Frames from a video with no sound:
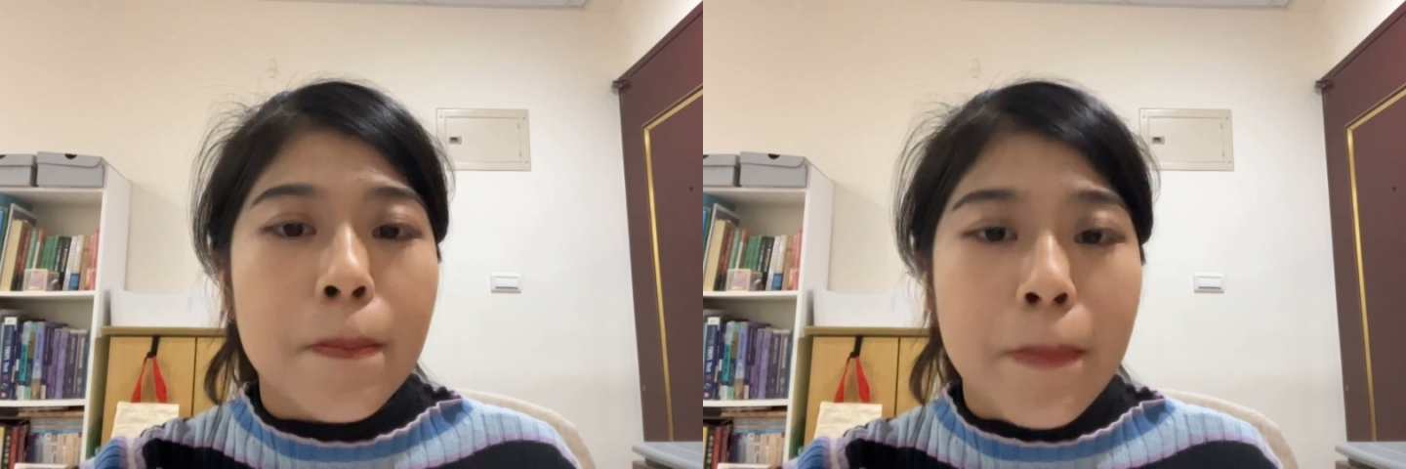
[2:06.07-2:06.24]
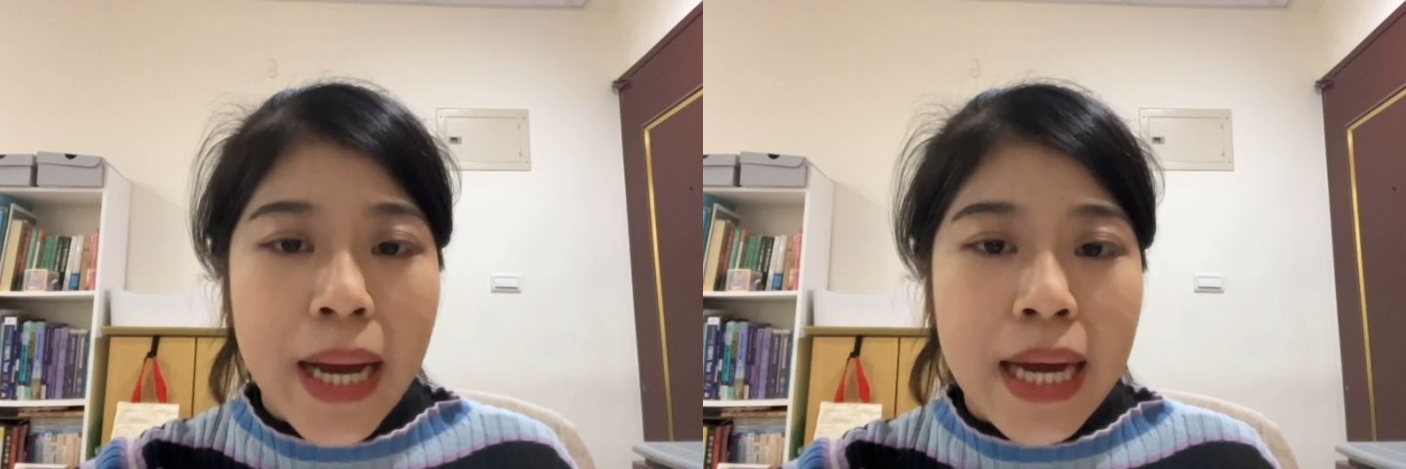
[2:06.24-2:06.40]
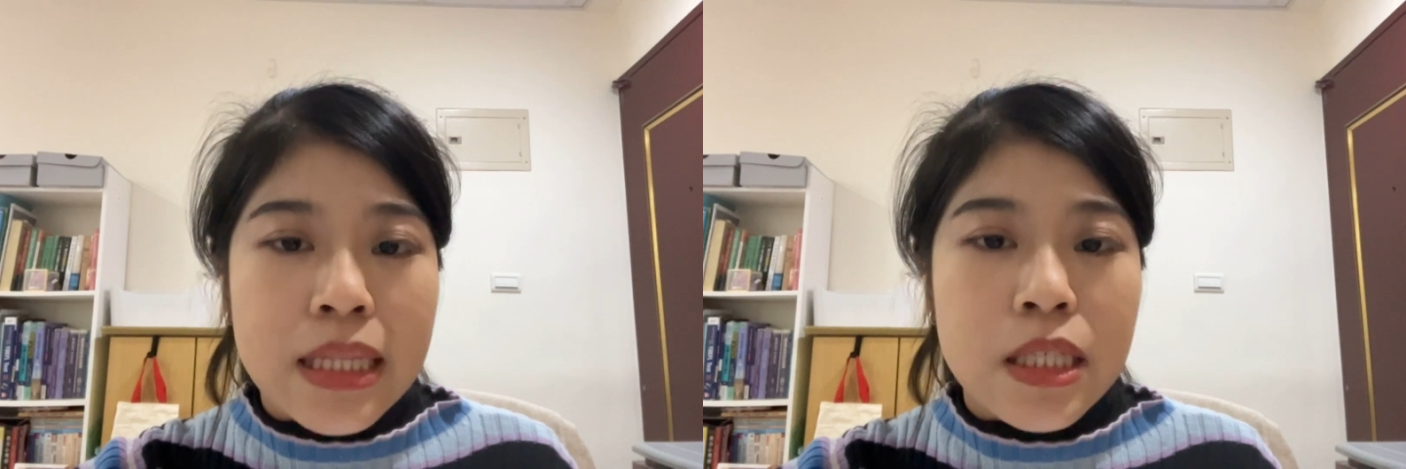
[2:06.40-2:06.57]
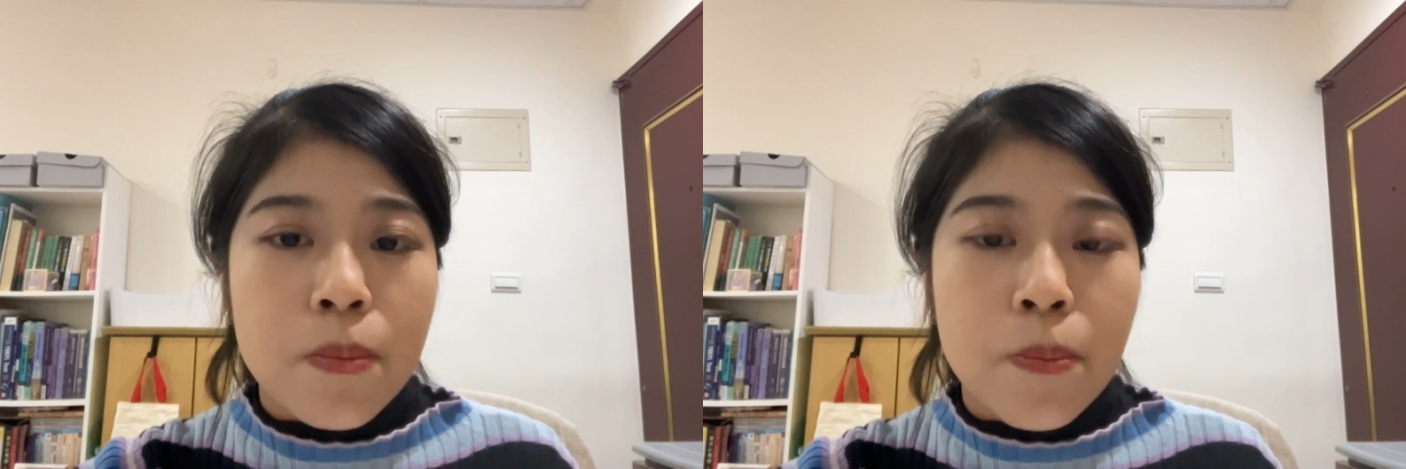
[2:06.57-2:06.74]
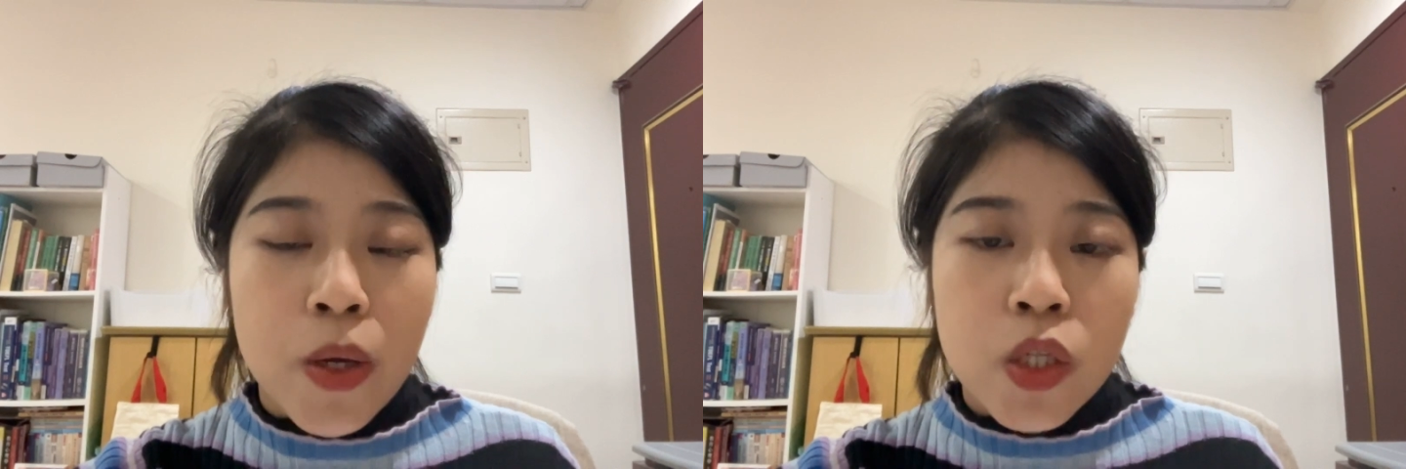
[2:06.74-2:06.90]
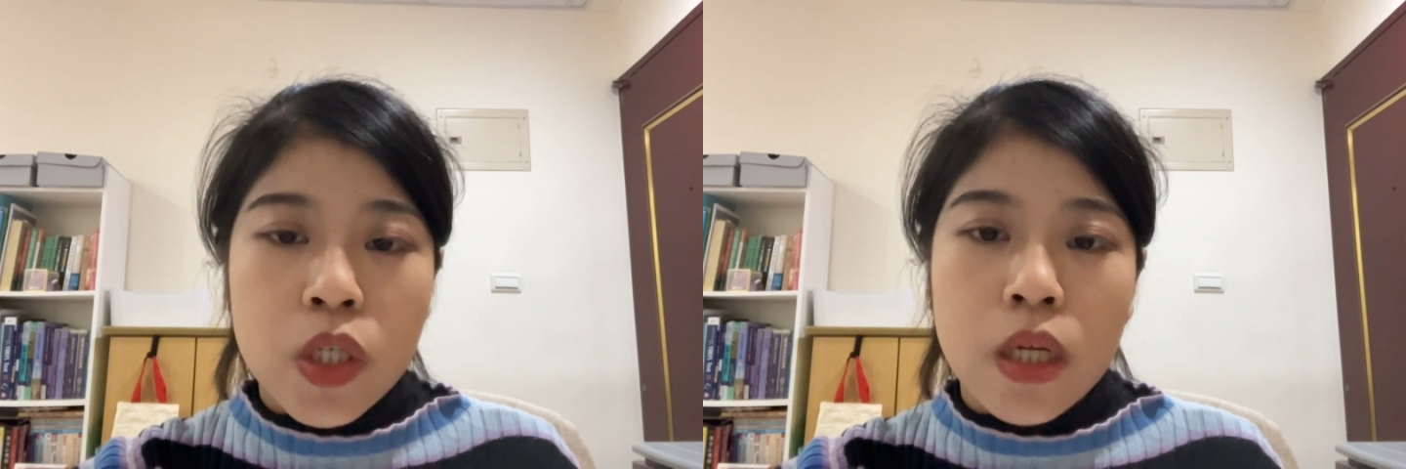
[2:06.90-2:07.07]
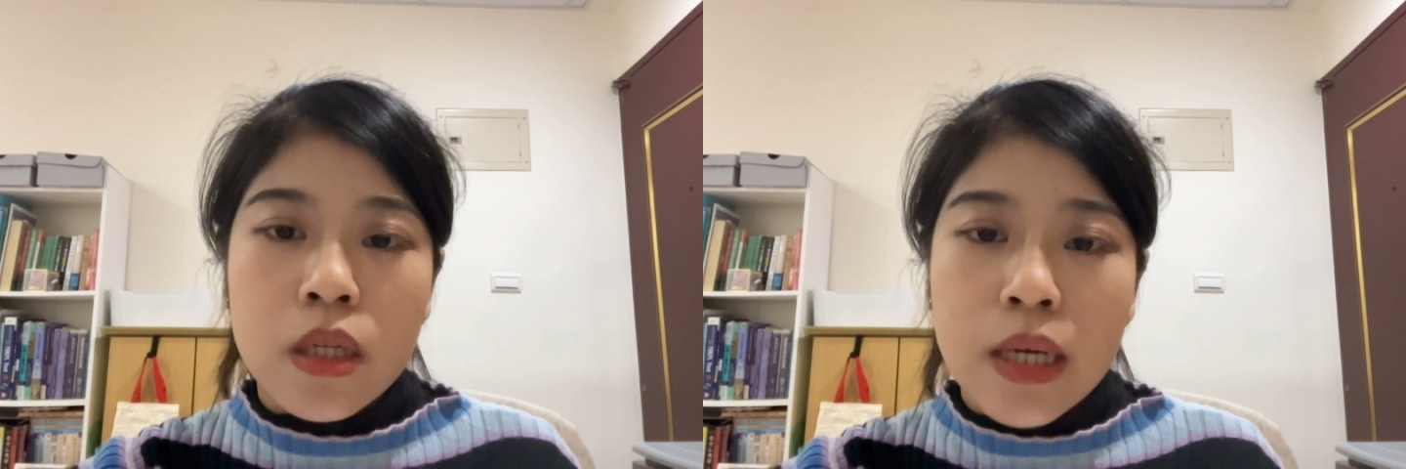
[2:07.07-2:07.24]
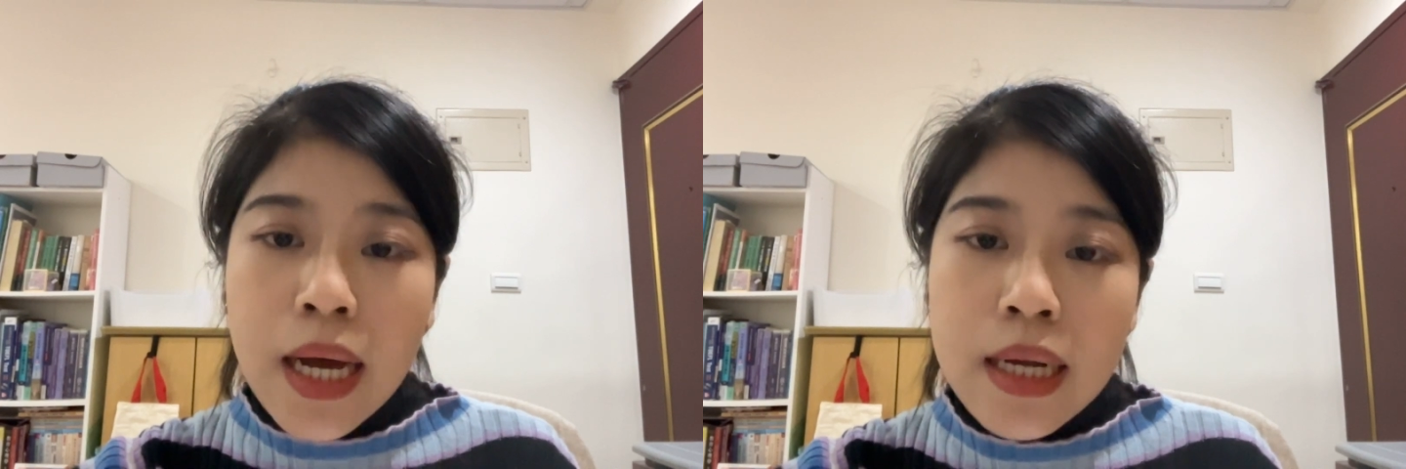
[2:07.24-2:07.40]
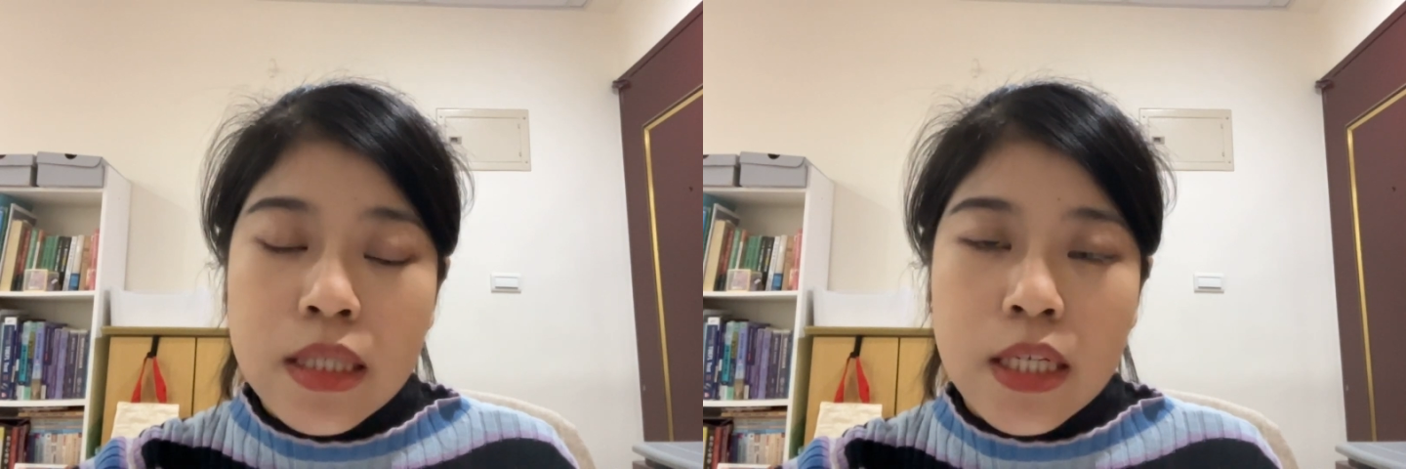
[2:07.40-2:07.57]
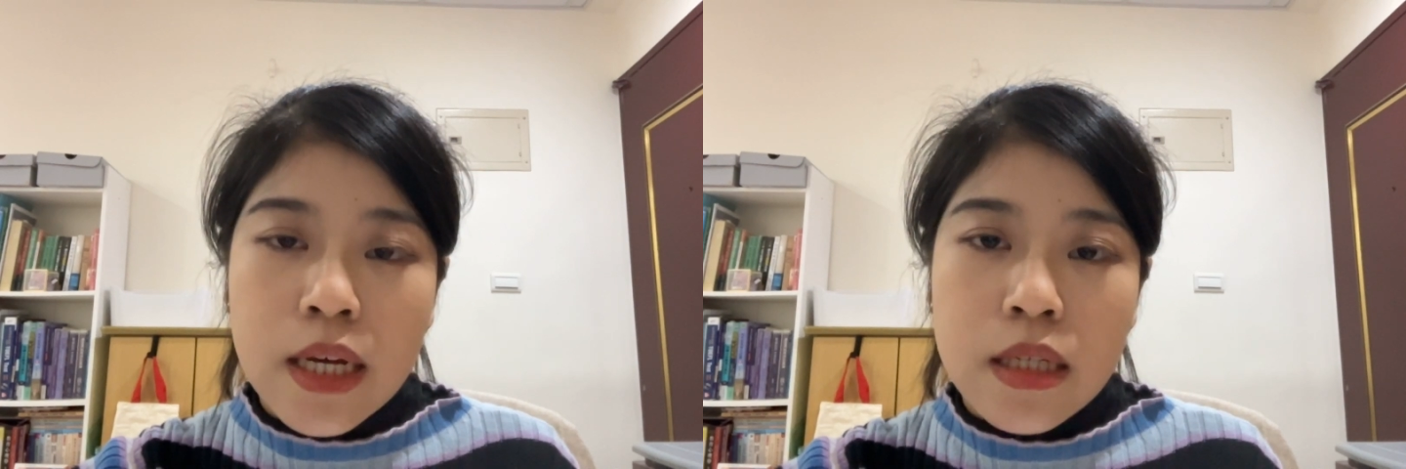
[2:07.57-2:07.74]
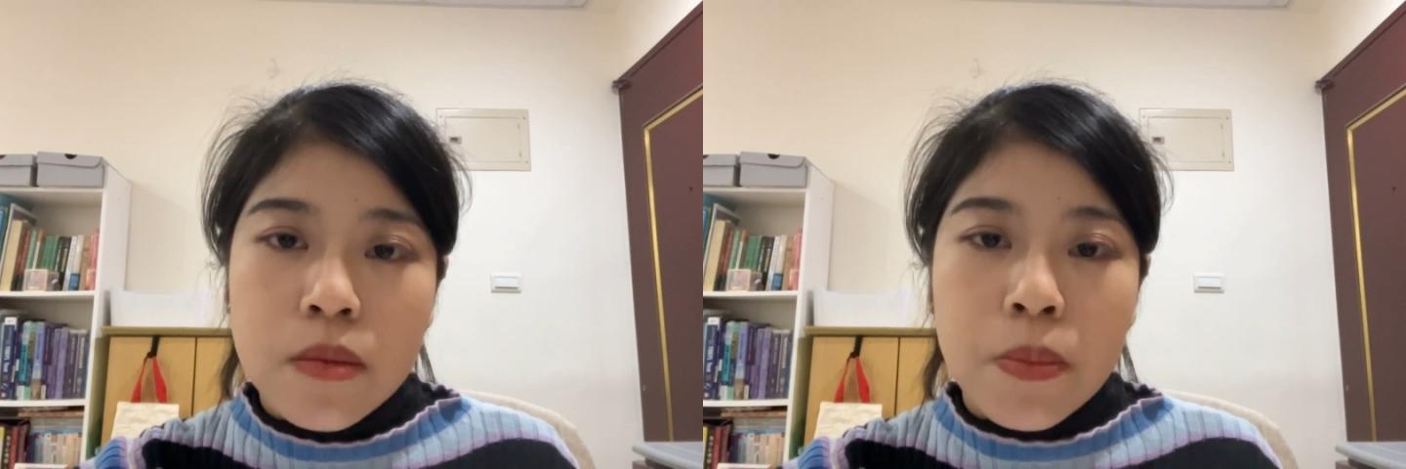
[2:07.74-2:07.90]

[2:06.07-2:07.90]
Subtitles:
bat based on the context,